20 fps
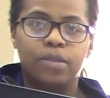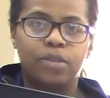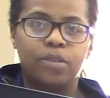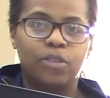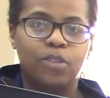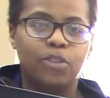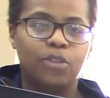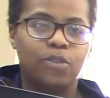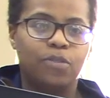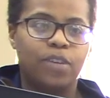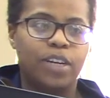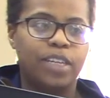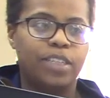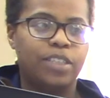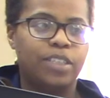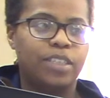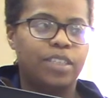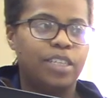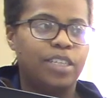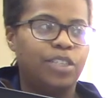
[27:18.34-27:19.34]

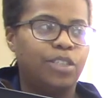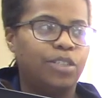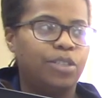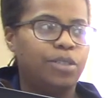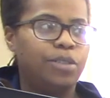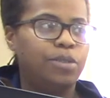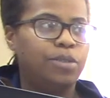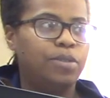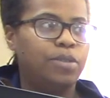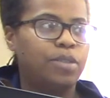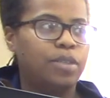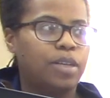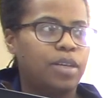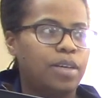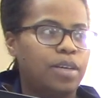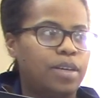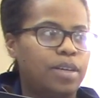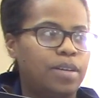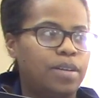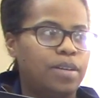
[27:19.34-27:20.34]
duration issues
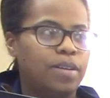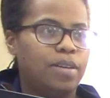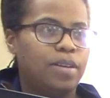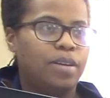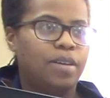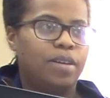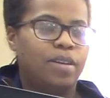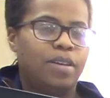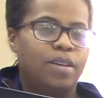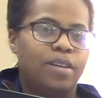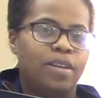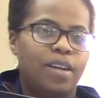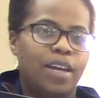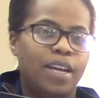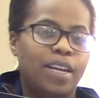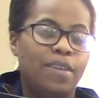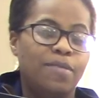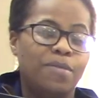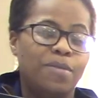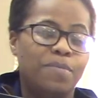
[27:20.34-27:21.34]
and
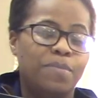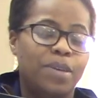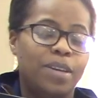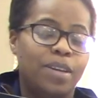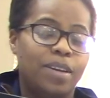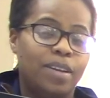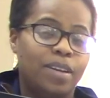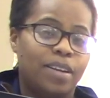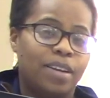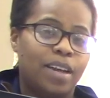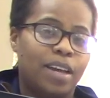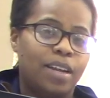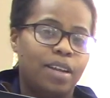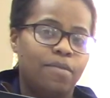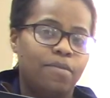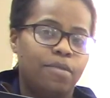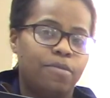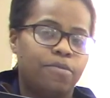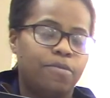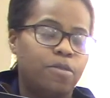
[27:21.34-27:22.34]
not
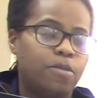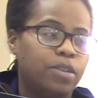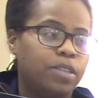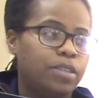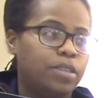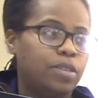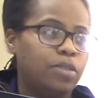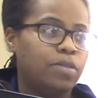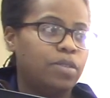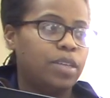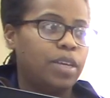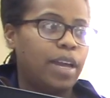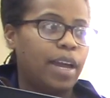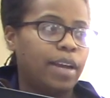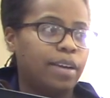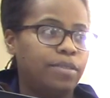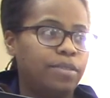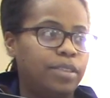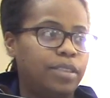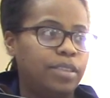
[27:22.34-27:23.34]
even focusing on the
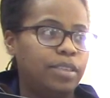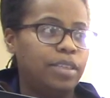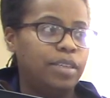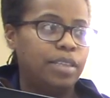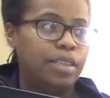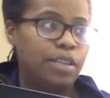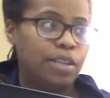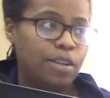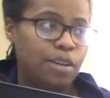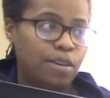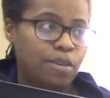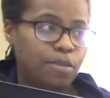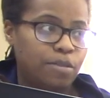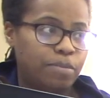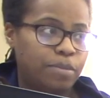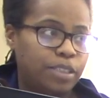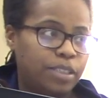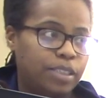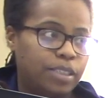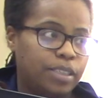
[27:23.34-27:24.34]
accuracy of the
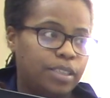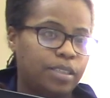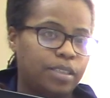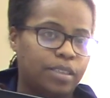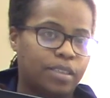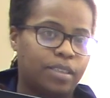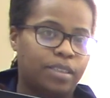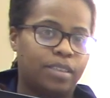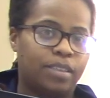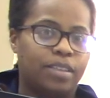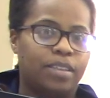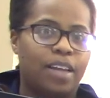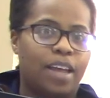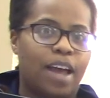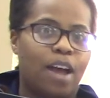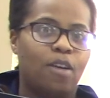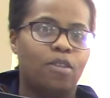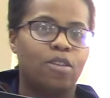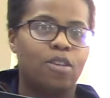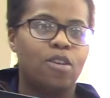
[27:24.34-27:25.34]
note, but just
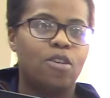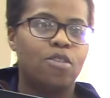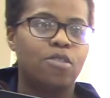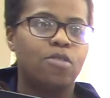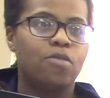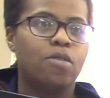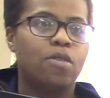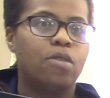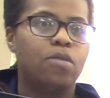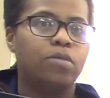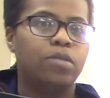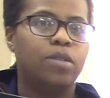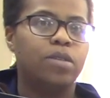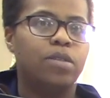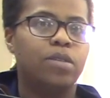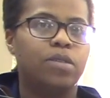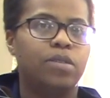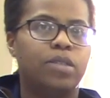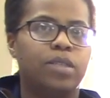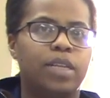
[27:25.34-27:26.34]
how long you hold the
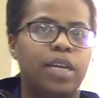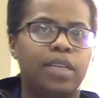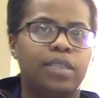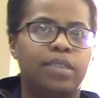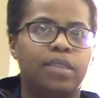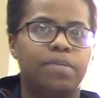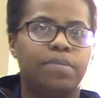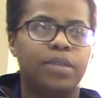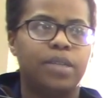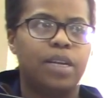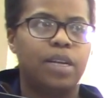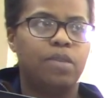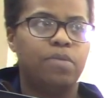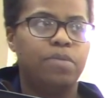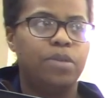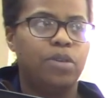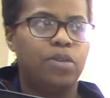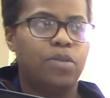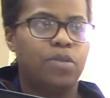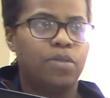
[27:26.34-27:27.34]
note. So that's something that'll
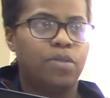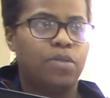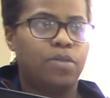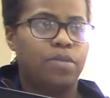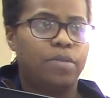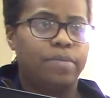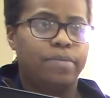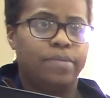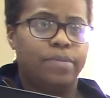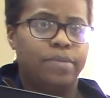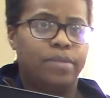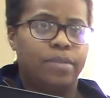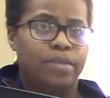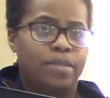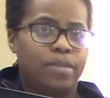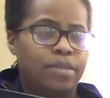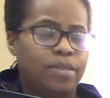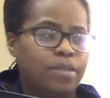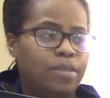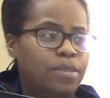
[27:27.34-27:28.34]
be going on
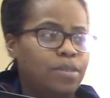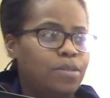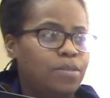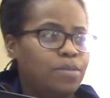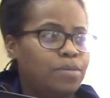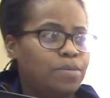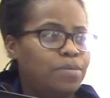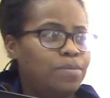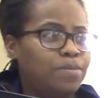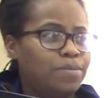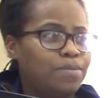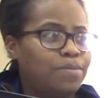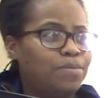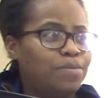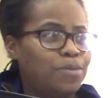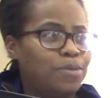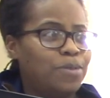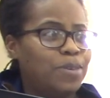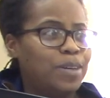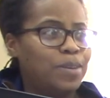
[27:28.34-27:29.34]

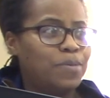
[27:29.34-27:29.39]
for a